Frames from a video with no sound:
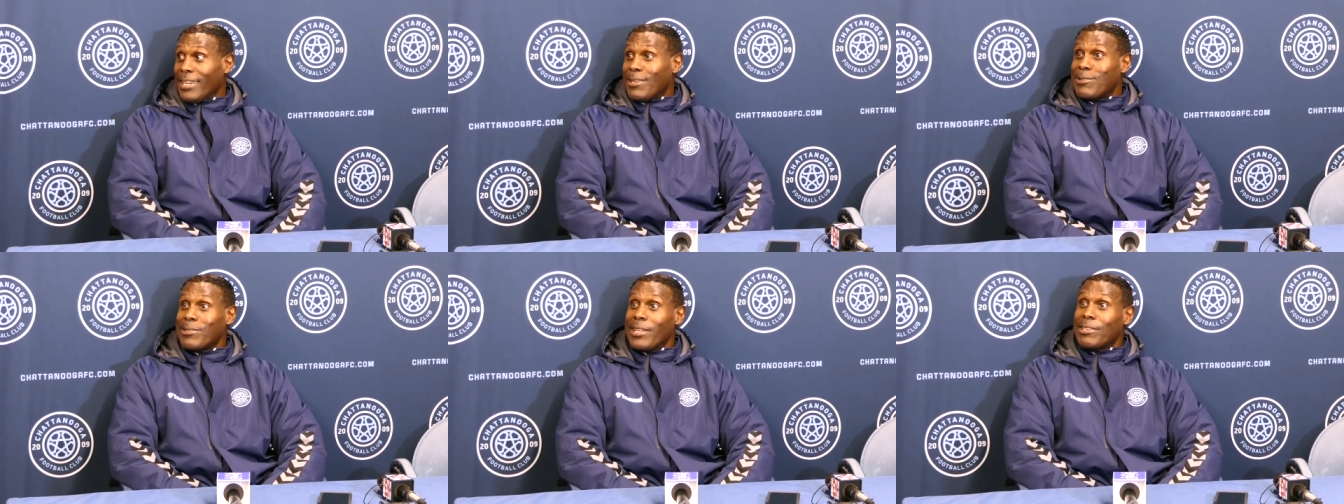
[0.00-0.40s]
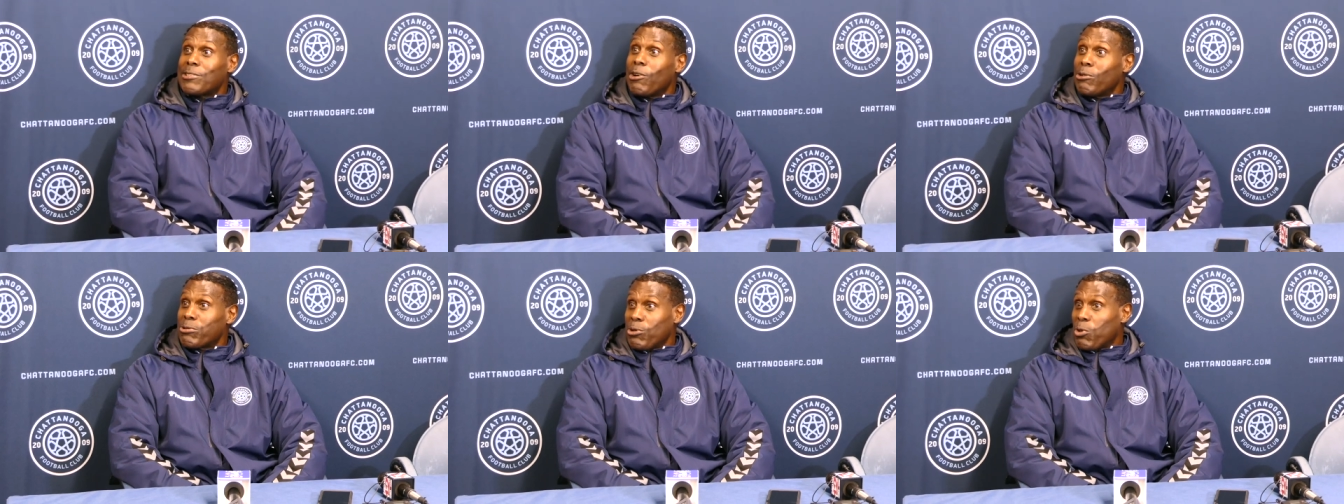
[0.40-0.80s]
So that's
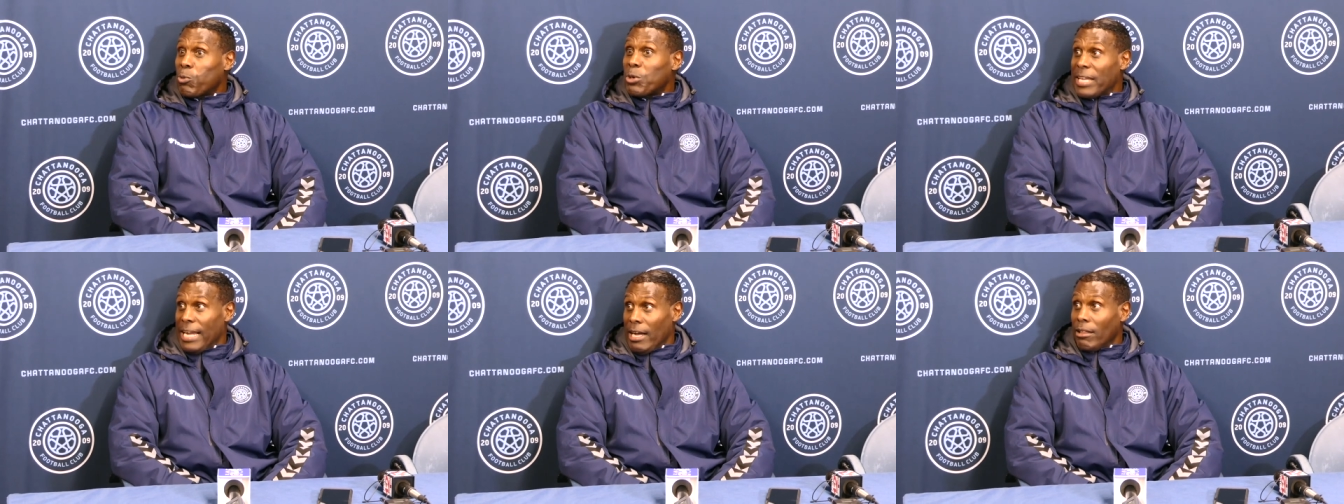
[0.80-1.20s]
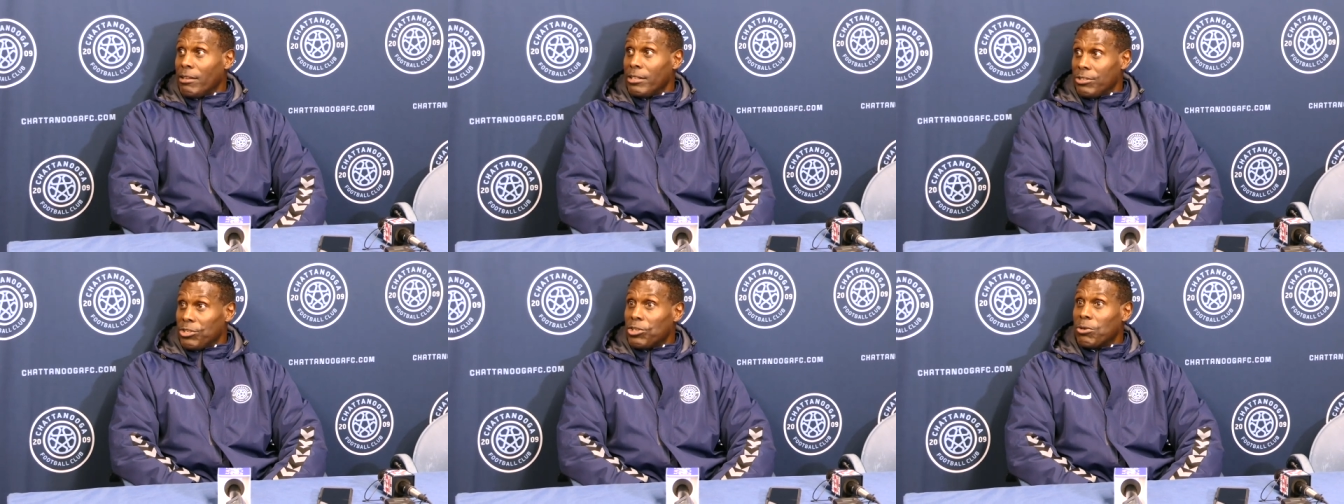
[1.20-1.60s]
also the
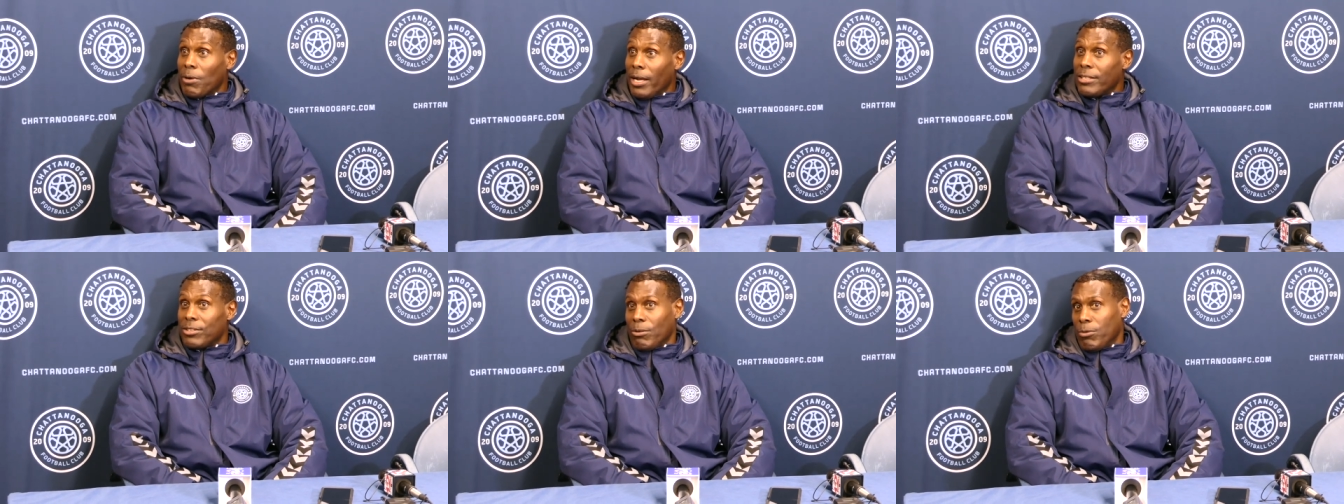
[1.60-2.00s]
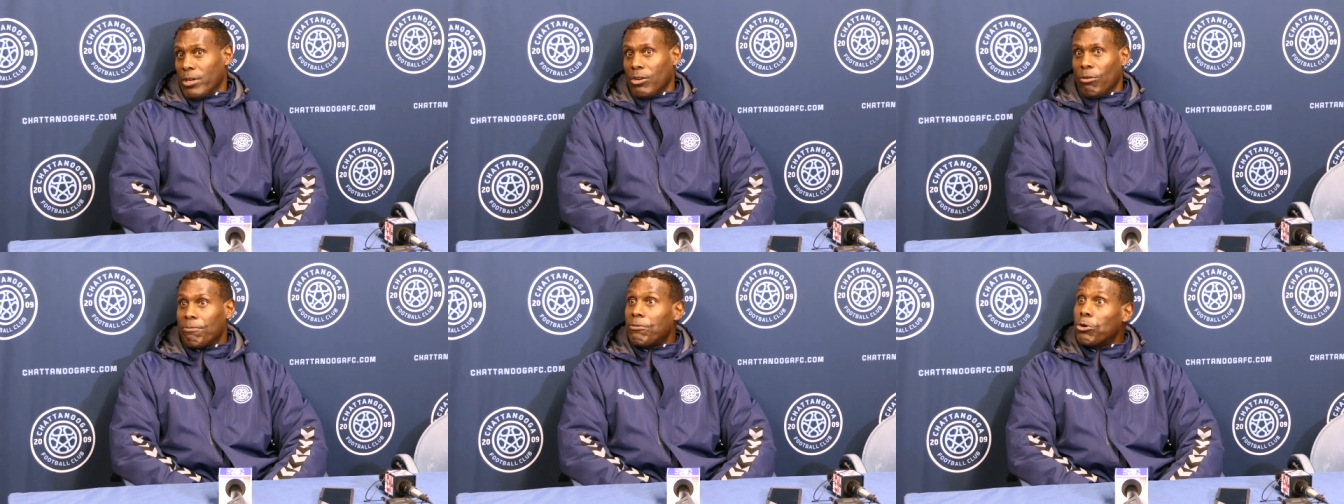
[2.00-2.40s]
reality too, right? So we're
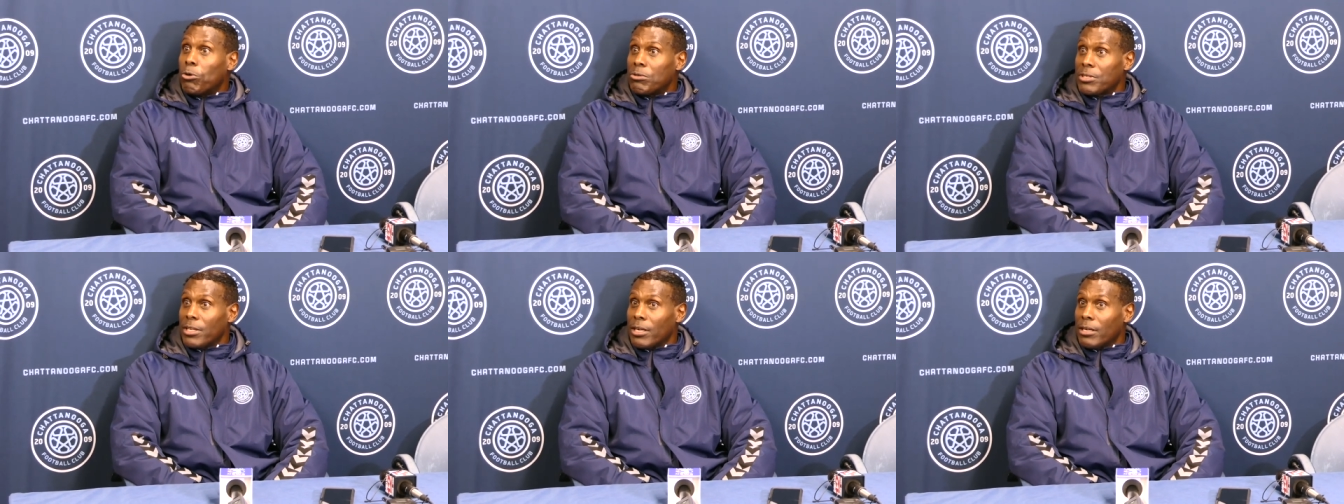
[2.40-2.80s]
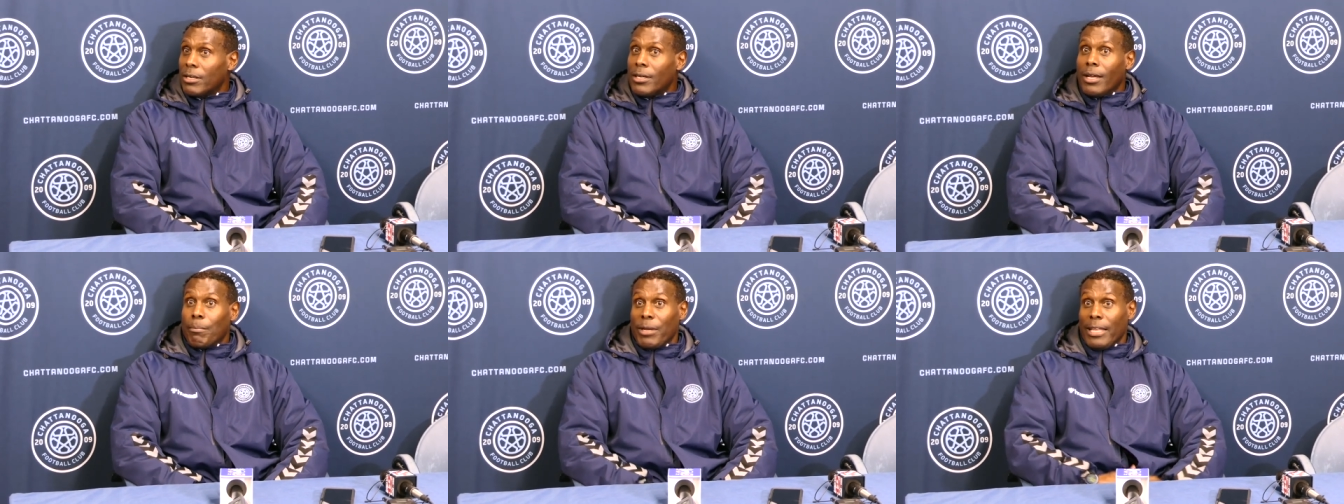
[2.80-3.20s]
no fools here,
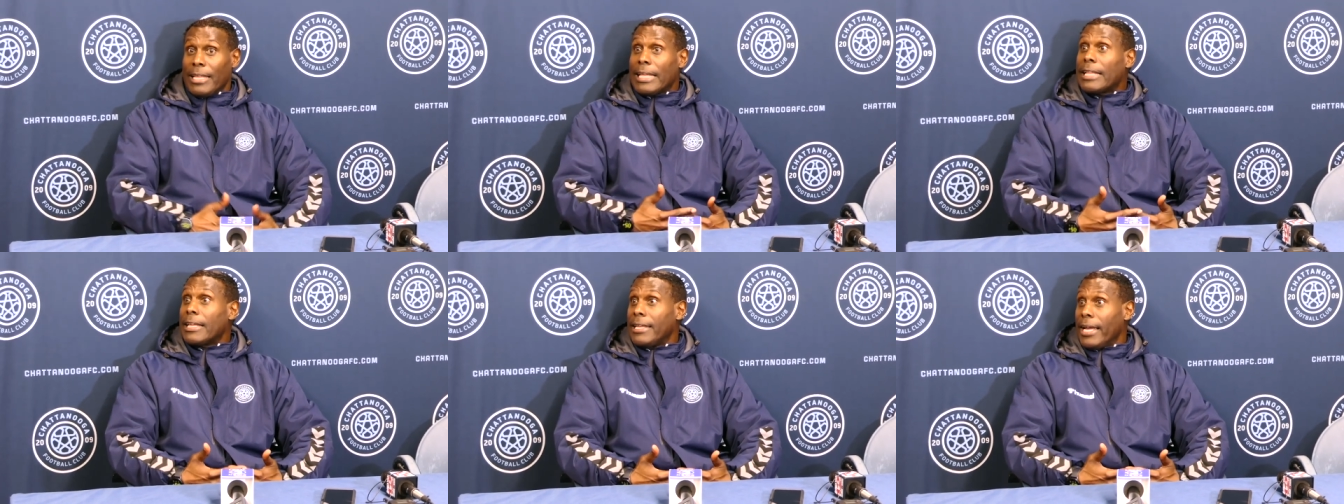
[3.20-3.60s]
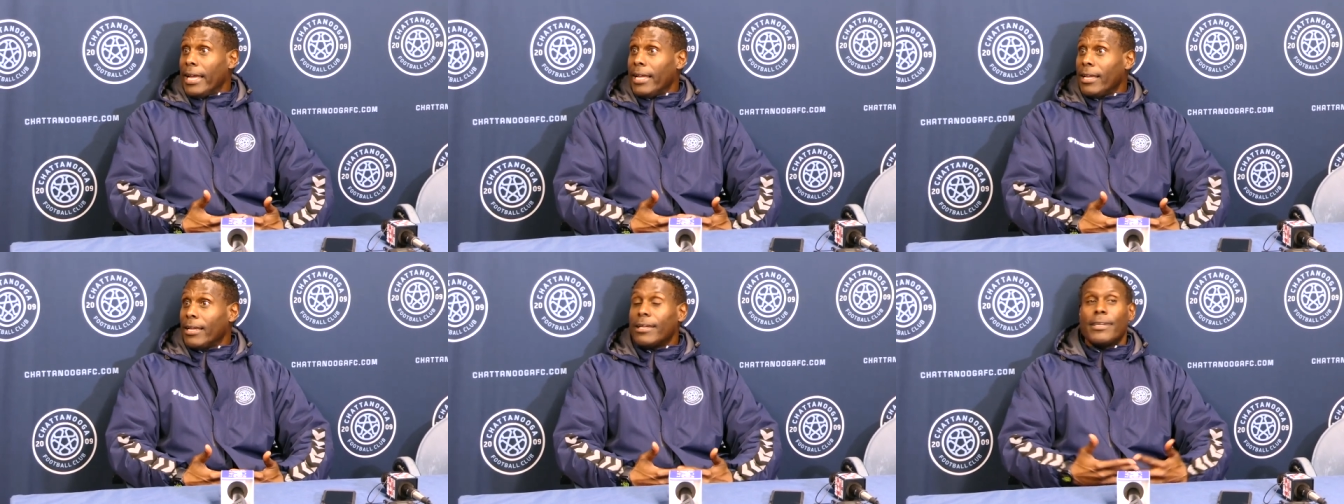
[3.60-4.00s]
but at the end of the
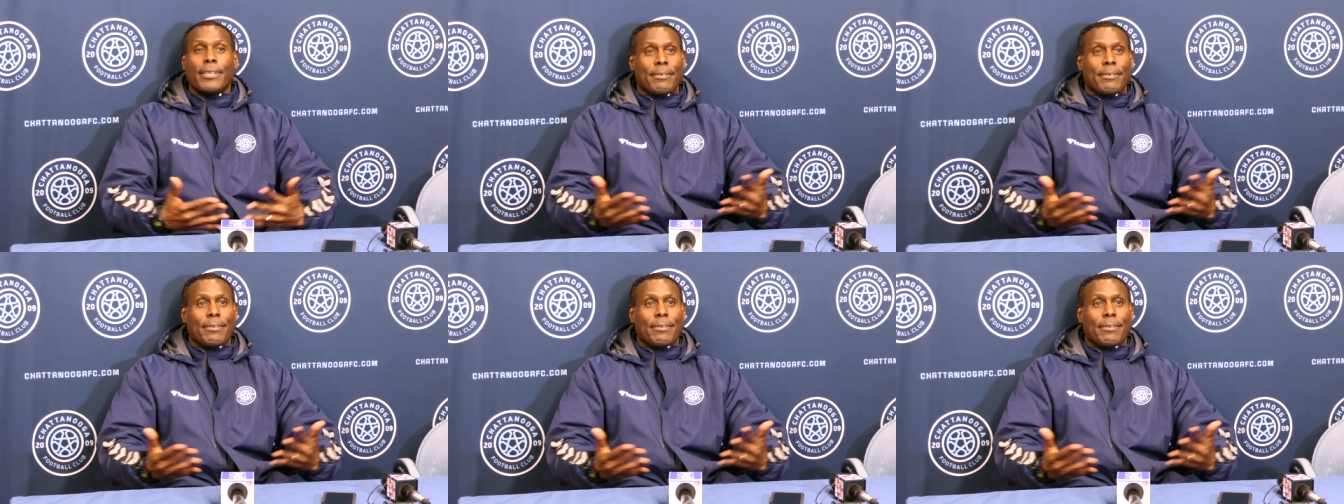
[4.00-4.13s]
day,